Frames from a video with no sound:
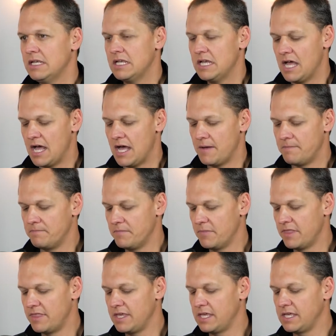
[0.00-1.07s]

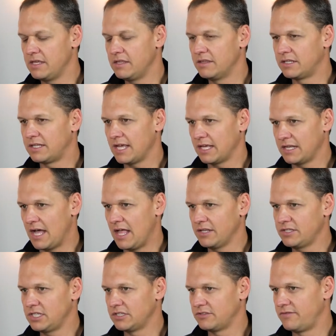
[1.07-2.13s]
The
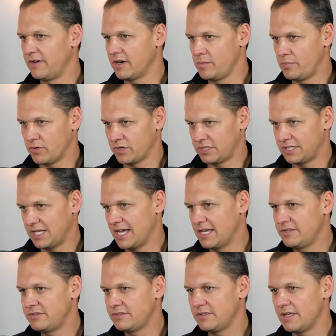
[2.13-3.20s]
technology is very
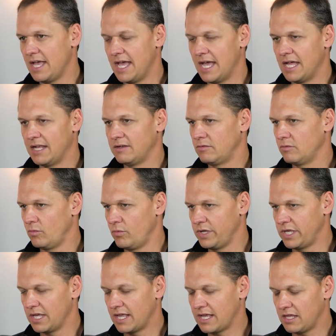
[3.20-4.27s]
precise, and we
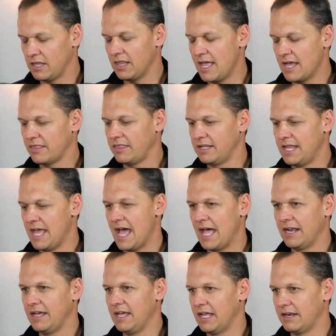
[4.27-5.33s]
can collect the
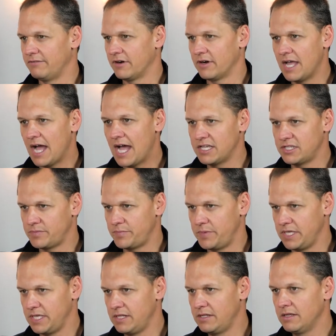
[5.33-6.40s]
data at a very high
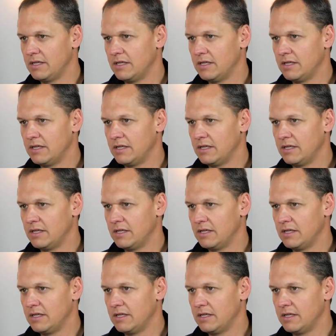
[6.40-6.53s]
speed.